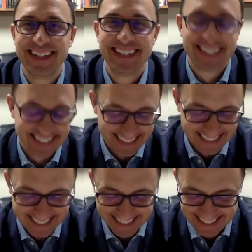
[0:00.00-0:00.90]

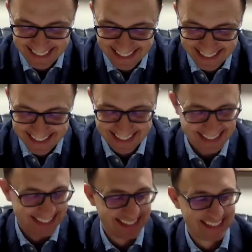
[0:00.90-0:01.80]

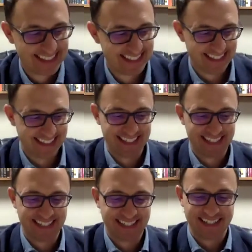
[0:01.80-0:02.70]

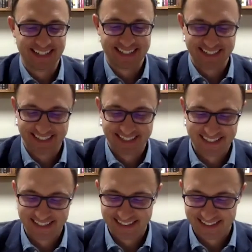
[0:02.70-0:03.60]

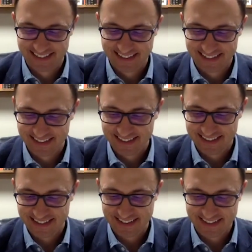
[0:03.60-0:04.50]

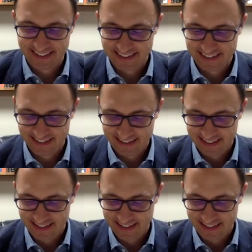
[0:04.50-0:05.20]
Nothing is said.